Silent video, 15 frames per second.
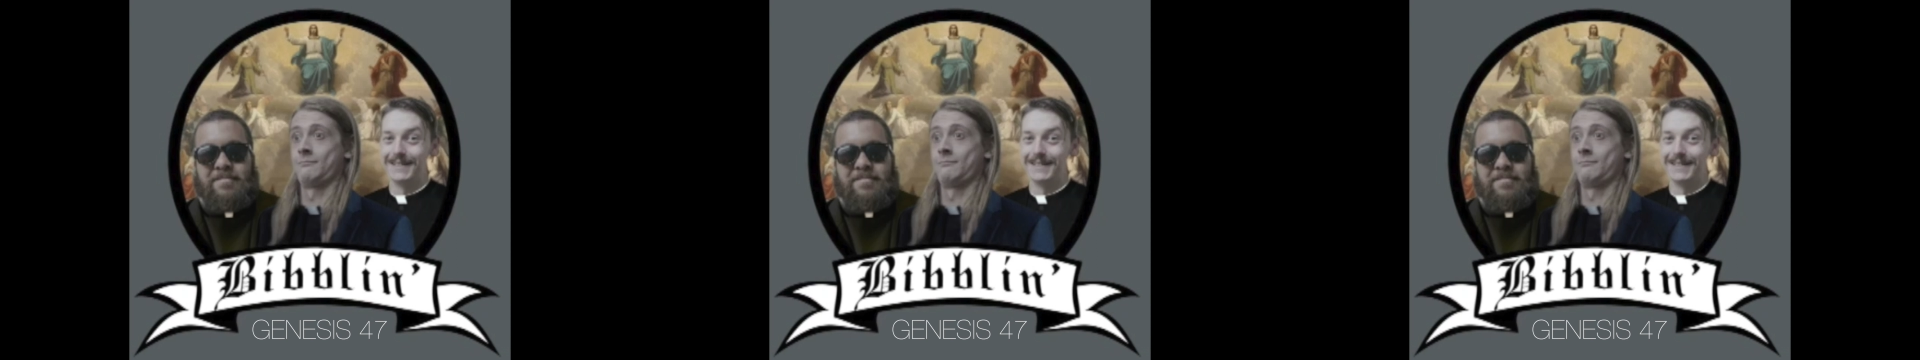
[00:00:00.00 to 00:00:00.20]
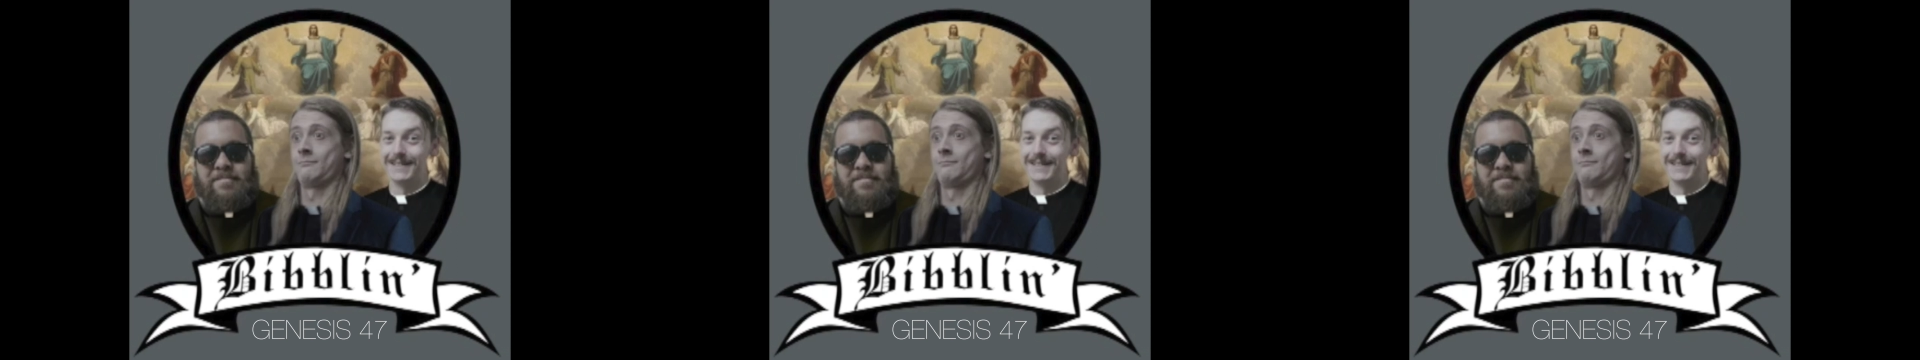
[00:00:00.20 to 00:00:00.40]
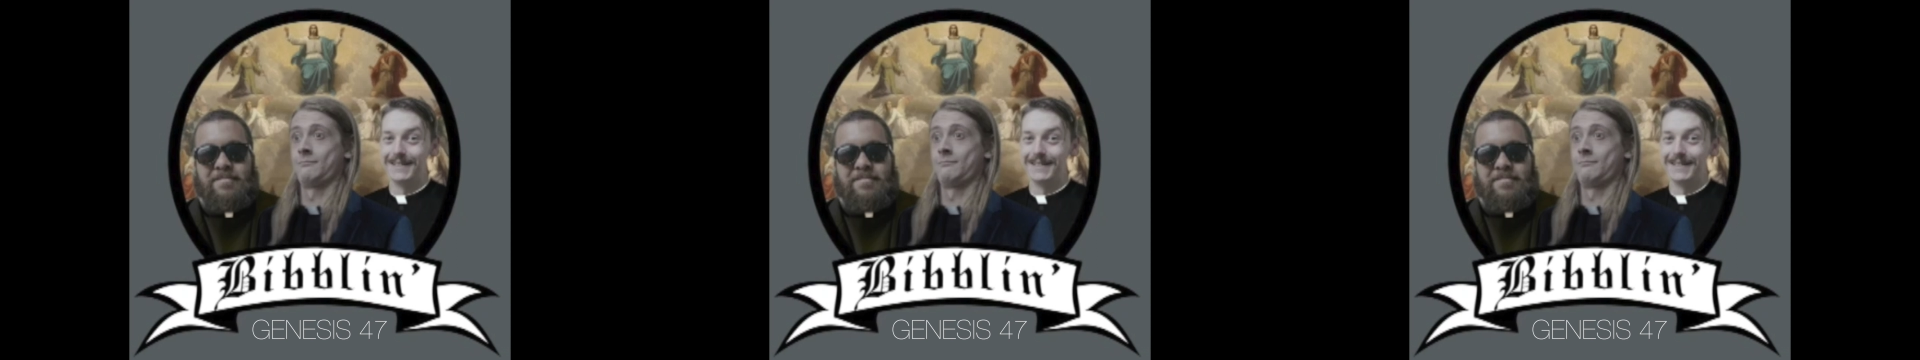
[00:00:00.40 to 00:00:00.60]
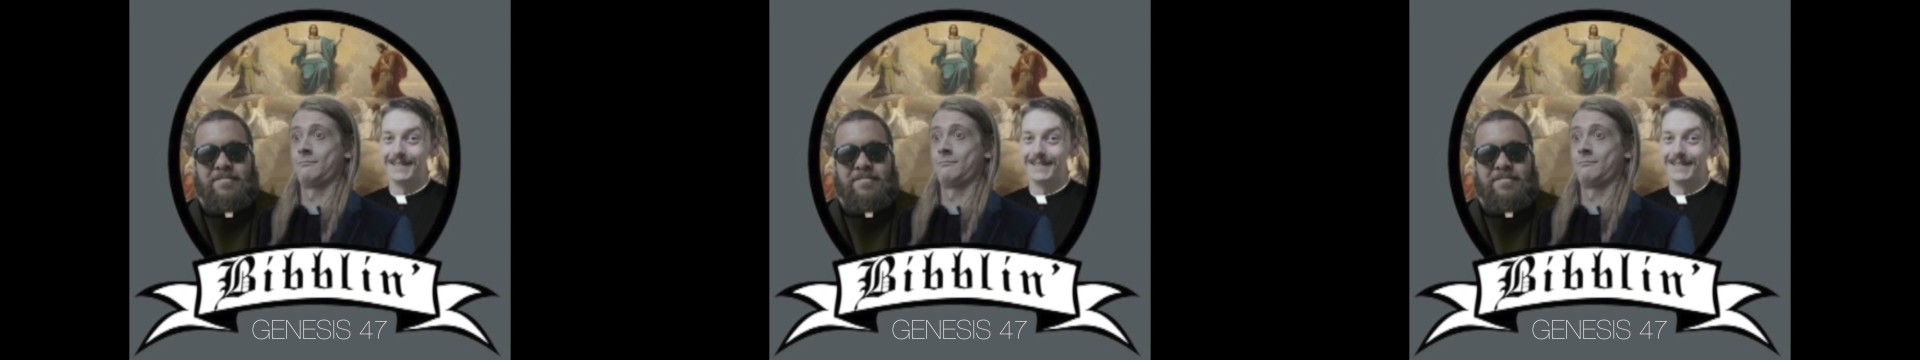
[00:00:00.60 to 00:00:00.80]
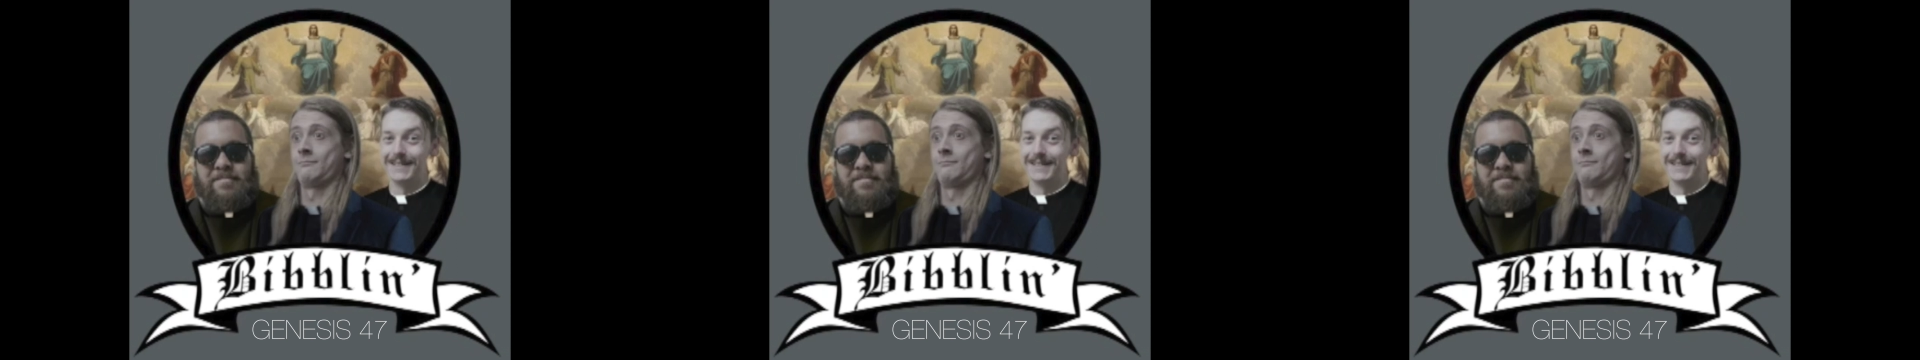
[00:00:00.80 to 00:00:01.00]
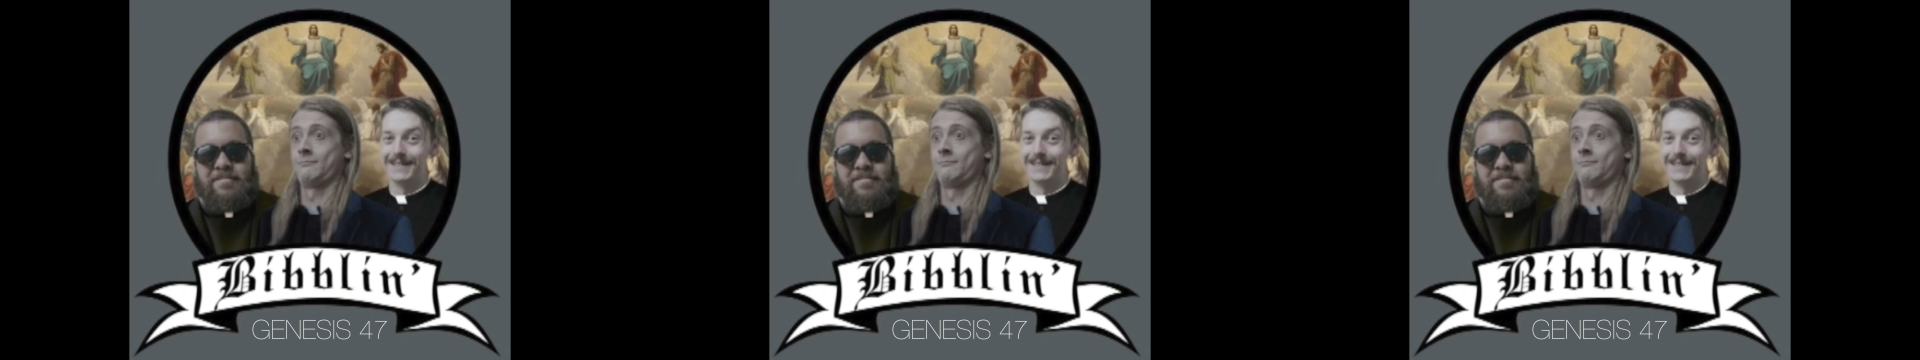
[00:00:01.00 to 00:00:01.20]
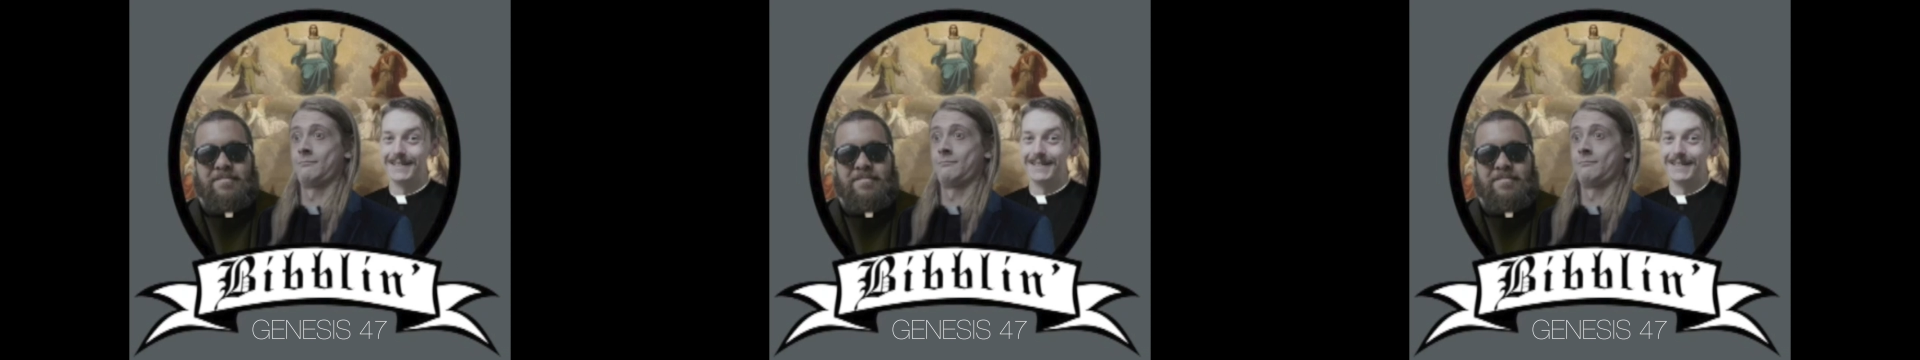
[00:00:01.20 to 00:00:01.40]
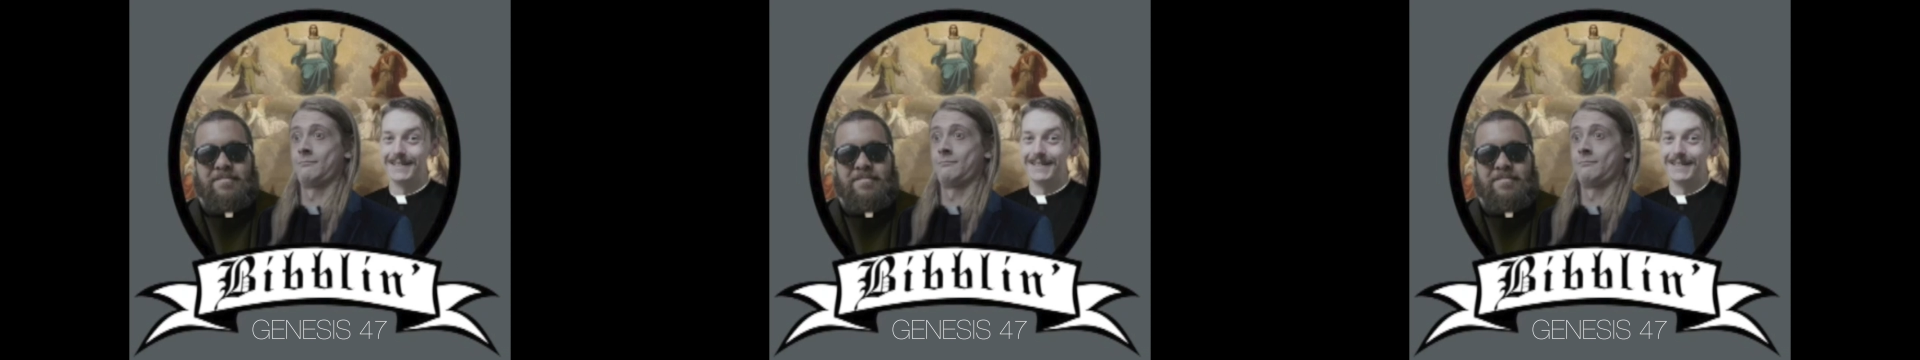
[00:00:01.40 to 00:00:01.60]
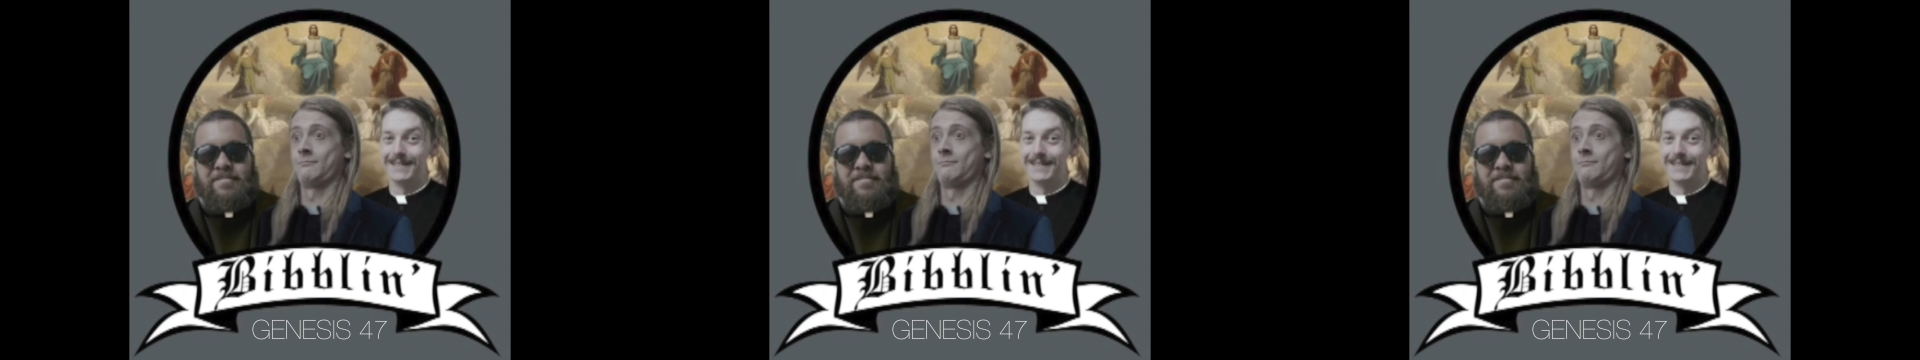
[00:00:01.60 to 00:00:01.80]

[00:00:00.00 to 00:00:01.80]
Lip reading: Nobody speaks.